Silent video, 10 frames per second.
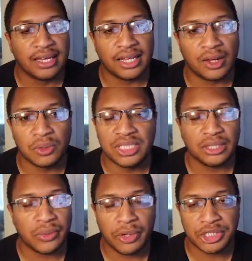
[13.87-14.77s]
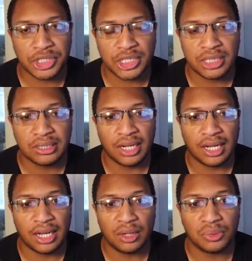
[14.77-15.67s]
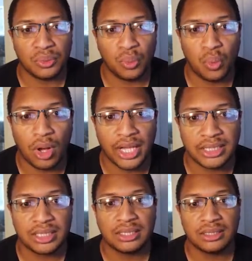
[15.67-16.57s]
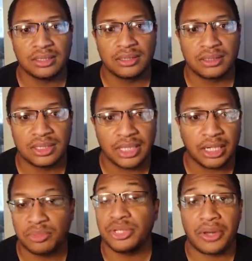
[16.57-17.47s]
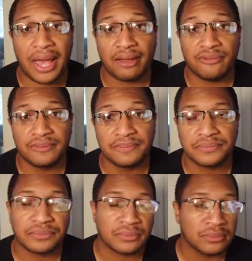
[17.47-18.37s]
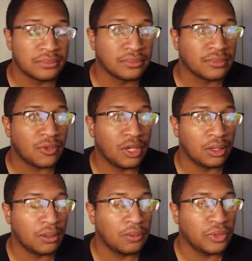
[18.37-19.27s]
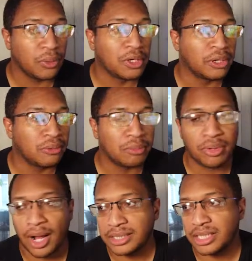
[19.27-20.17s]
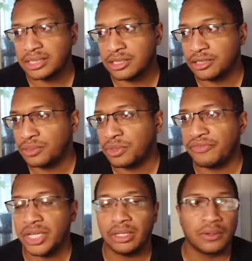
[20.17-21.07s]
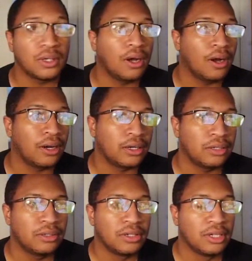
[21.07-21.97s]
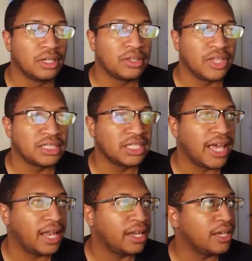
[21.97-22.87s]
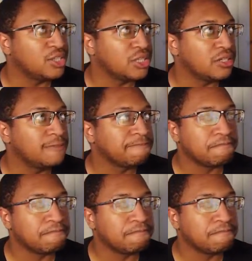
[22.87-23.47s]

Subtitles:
And I always get the question, what setup do you have? You know, they want to know what processor, what video card, things of that nature.